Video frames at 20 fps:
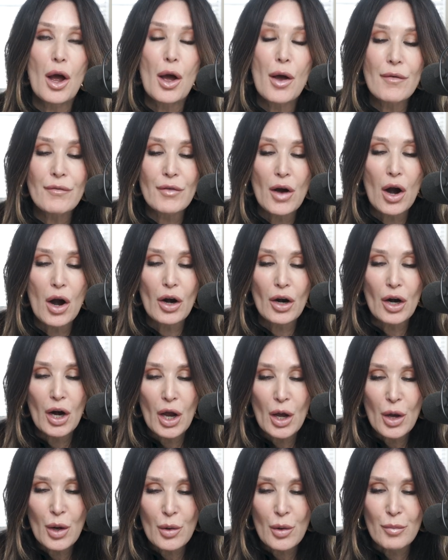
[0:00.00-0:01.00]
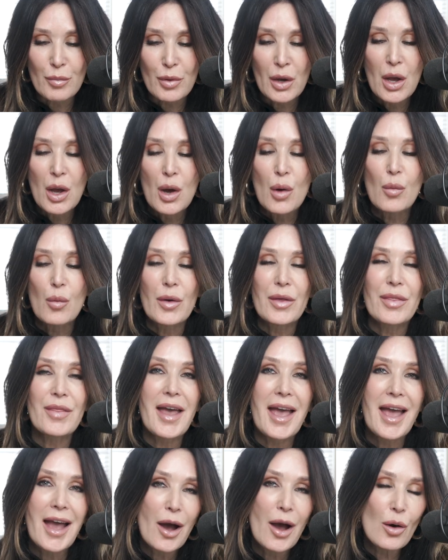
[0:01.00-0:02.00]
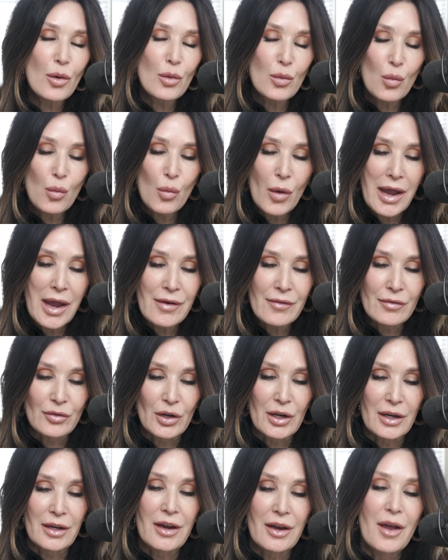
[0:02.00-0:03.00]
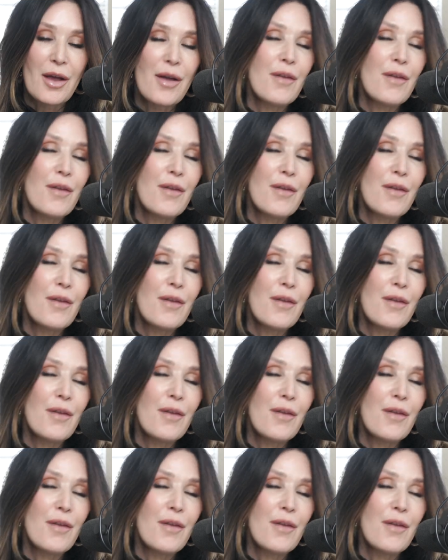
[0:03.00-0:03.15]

of our hope without wavering,